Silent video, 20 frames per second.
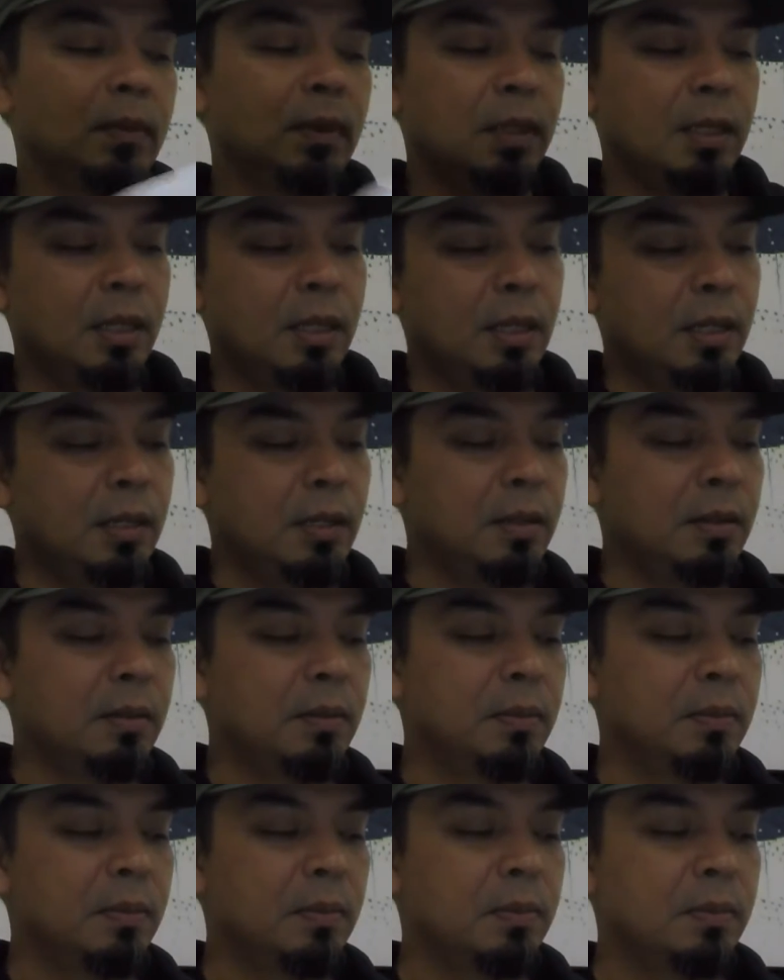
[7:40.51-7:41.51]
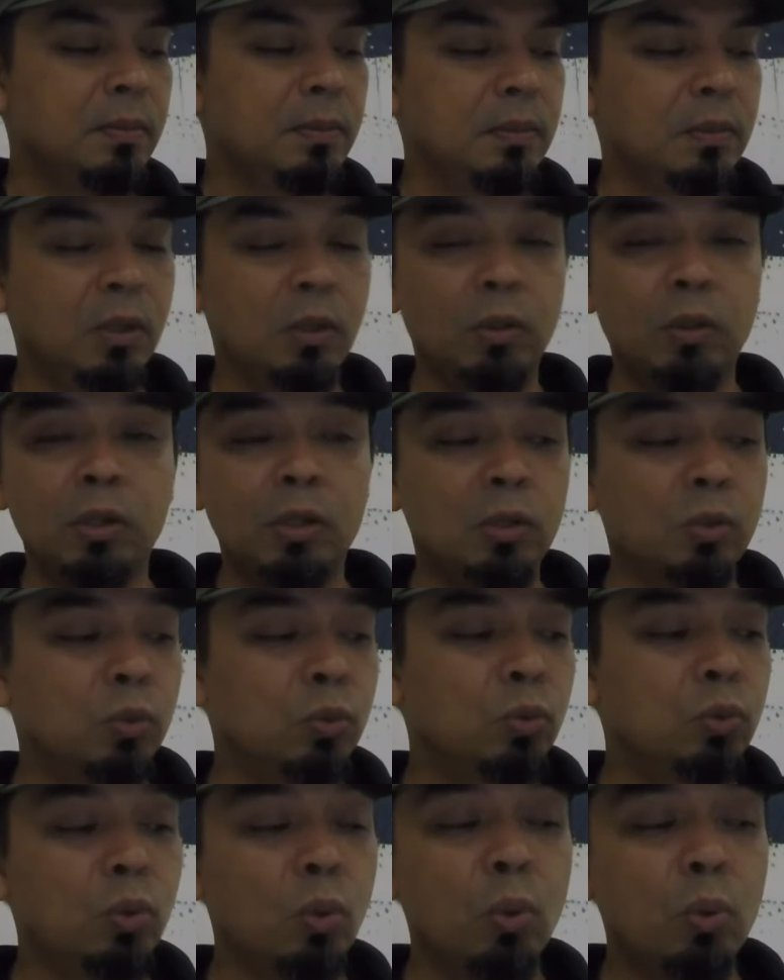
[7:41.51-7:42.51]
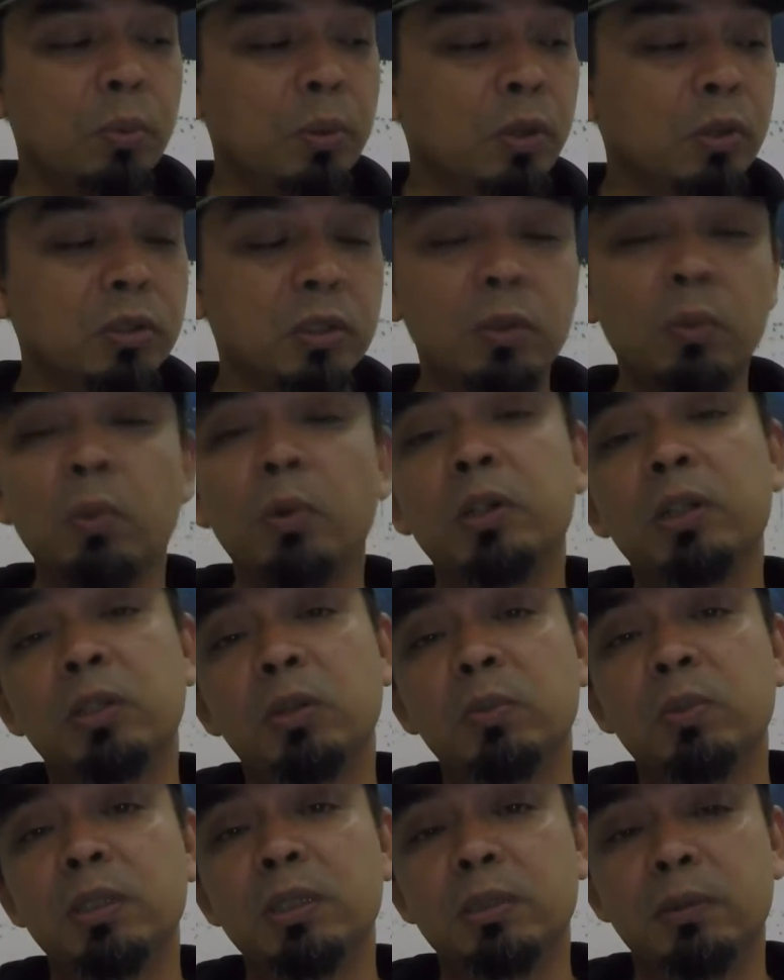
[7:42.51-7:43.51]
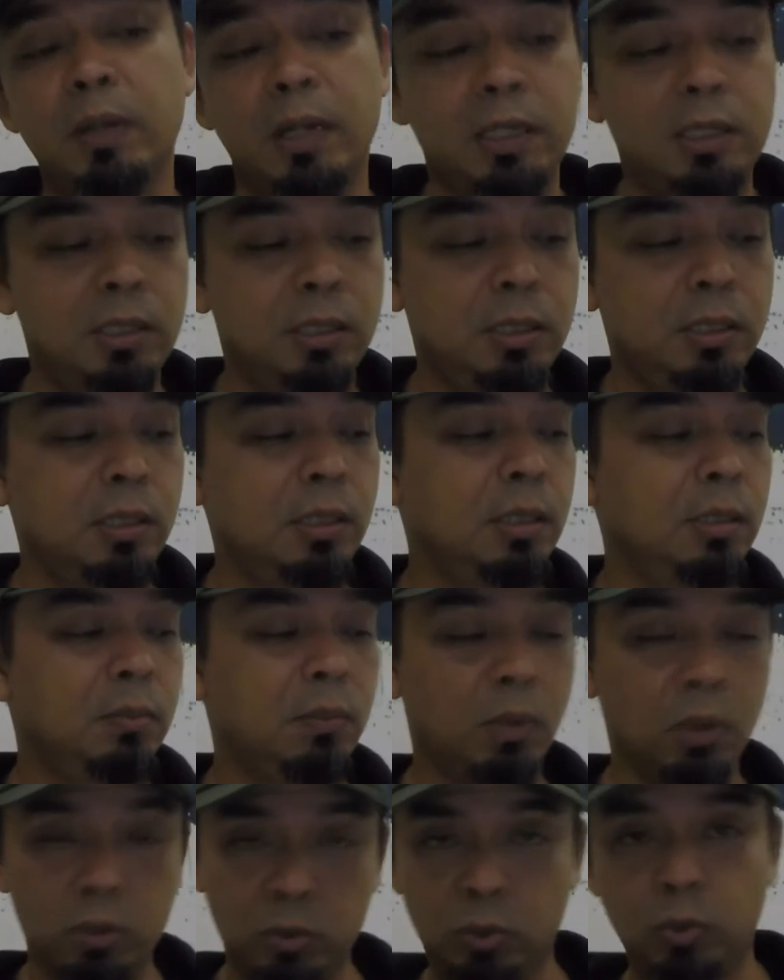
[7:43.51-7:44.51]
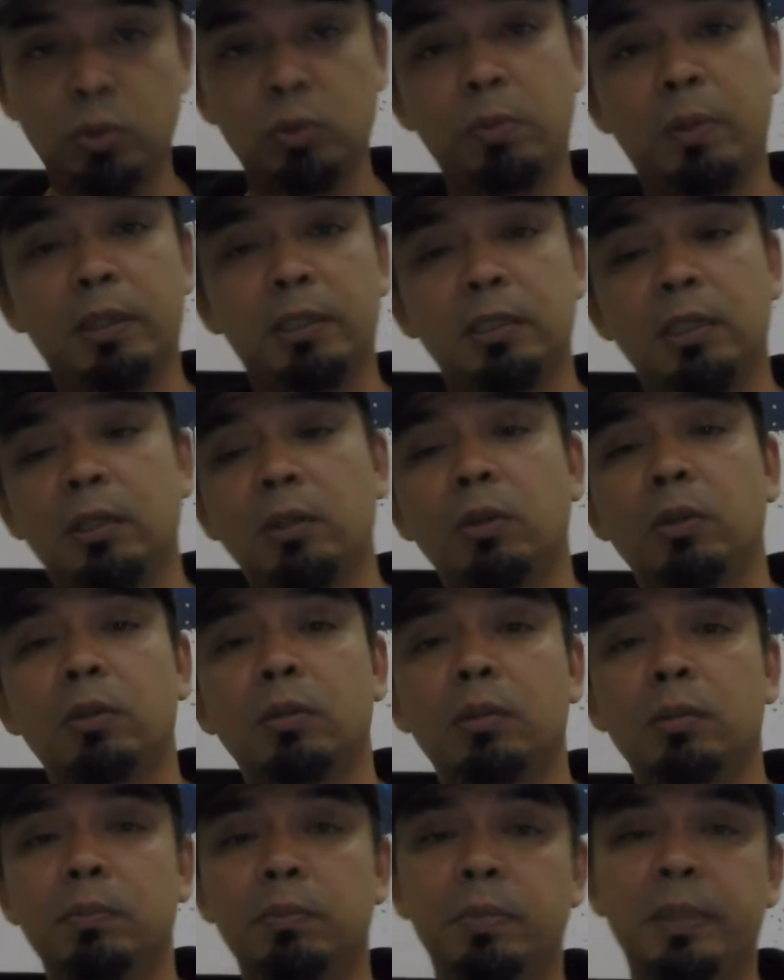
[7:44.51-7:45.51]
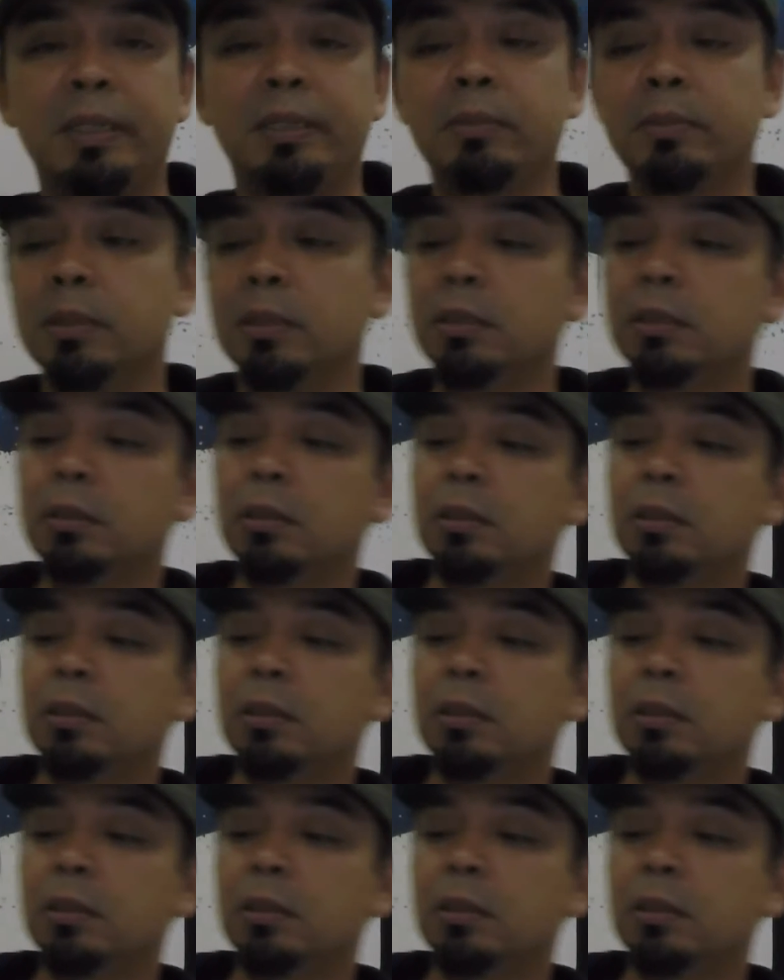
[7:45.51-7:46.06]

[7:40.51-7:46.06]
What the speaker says: Not gonna do so because I don't want it to be scratched, because those parts are not paintable.